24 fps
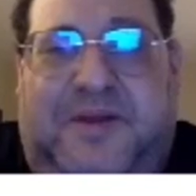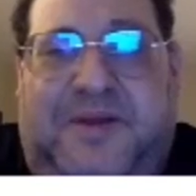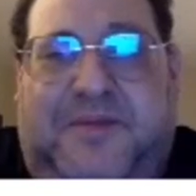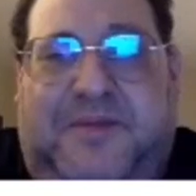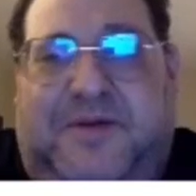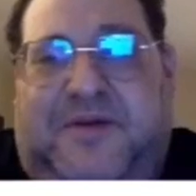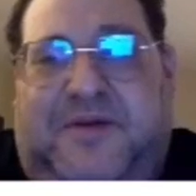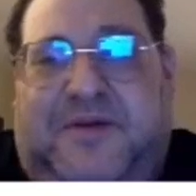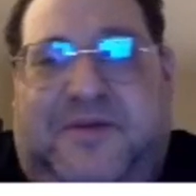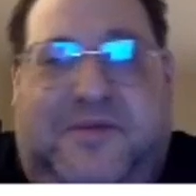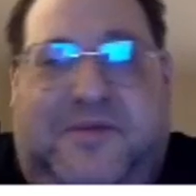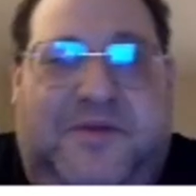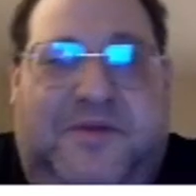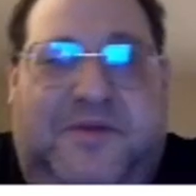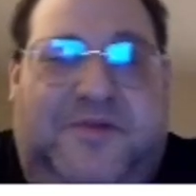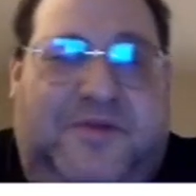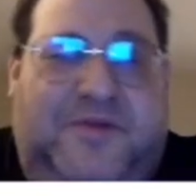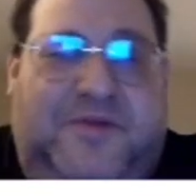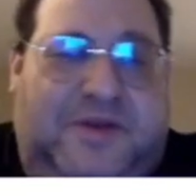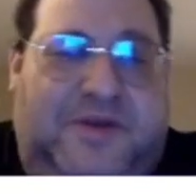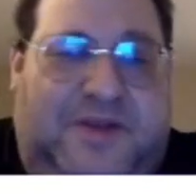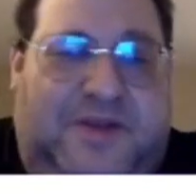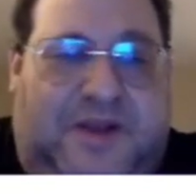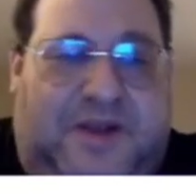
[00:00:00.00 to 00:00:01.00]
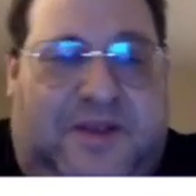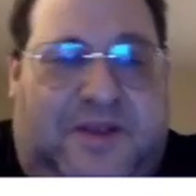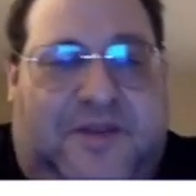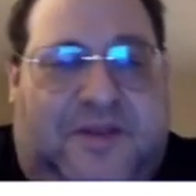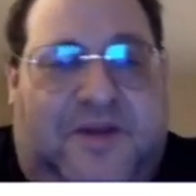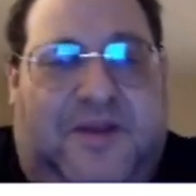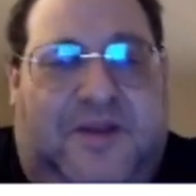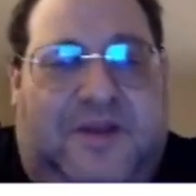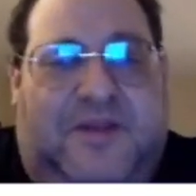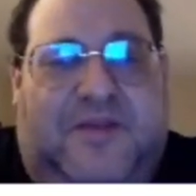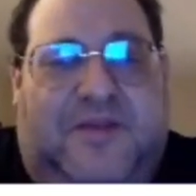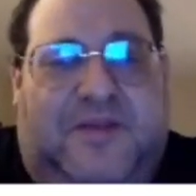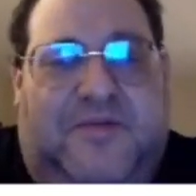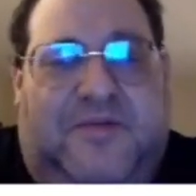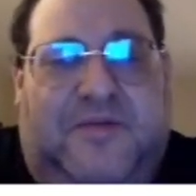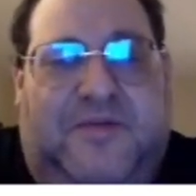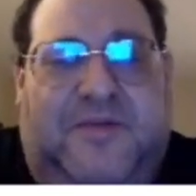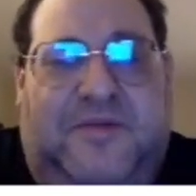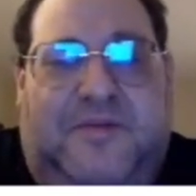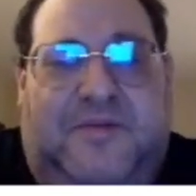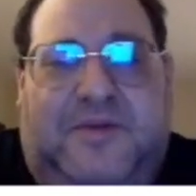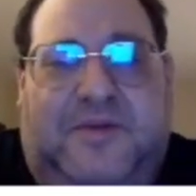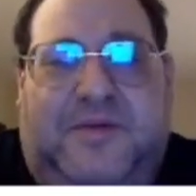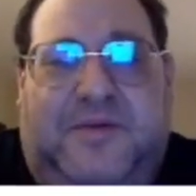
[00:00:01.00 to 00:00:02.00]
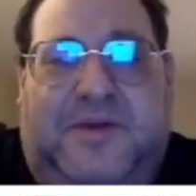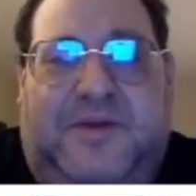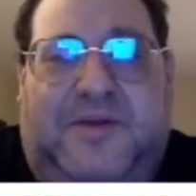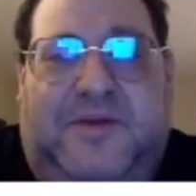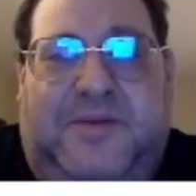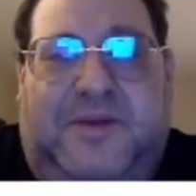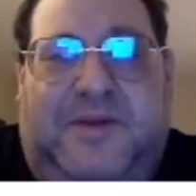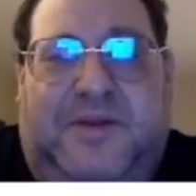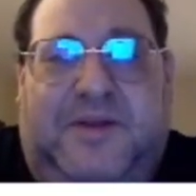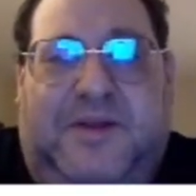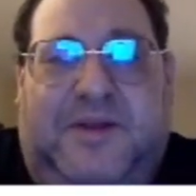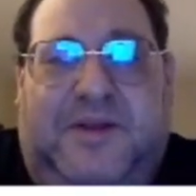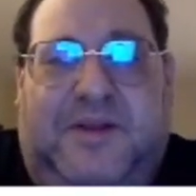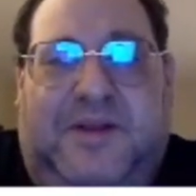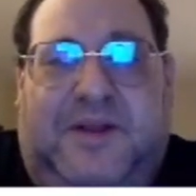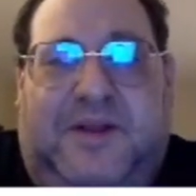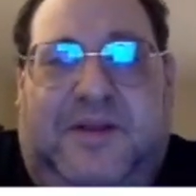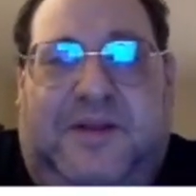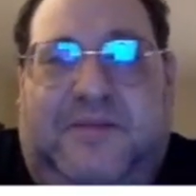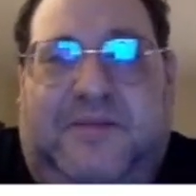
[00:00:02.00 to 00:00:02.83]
because I'm used to it and I think it's reasonably readable.